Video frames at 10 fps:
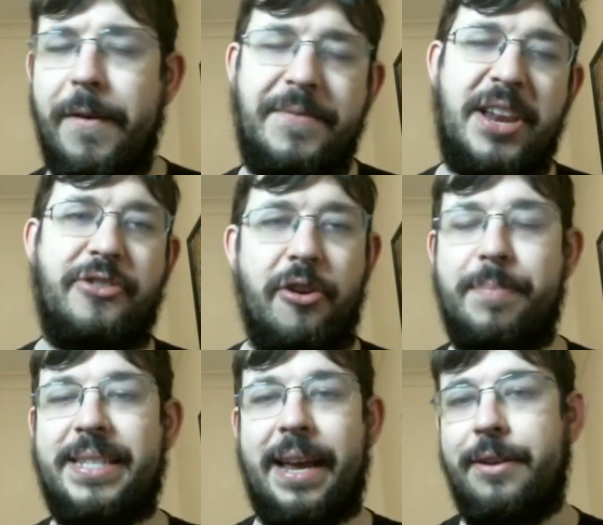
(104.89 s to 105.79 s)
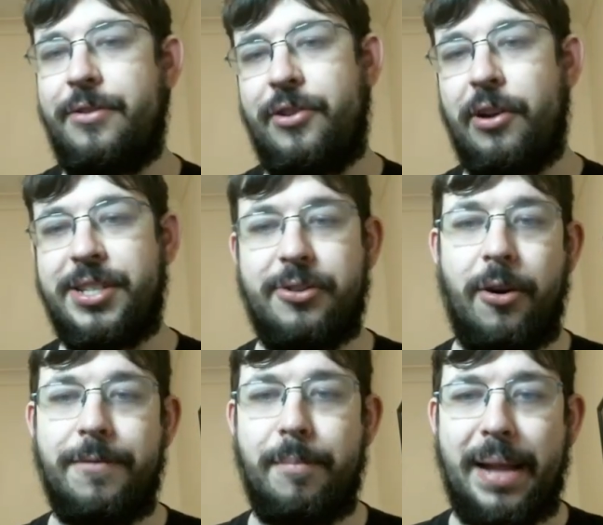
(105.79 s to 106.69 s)
52%, you know,
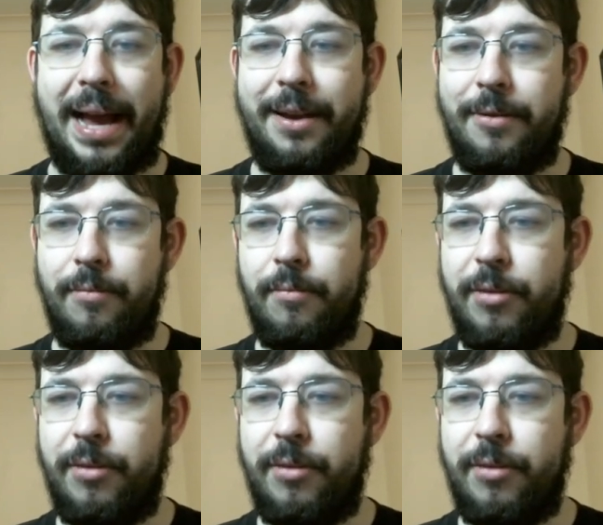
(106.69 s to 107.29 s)
score for black,